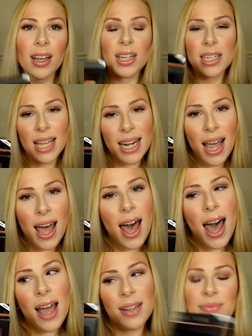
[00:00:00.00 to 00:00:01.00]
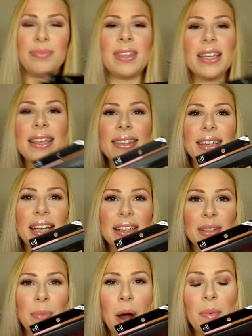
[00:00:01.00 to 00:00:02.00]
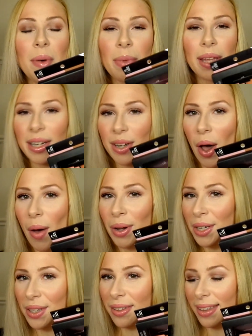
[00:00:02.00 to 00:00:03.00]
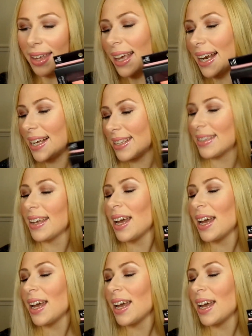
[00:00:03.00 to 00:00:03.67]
Ta-da! This is probably not what you think it is.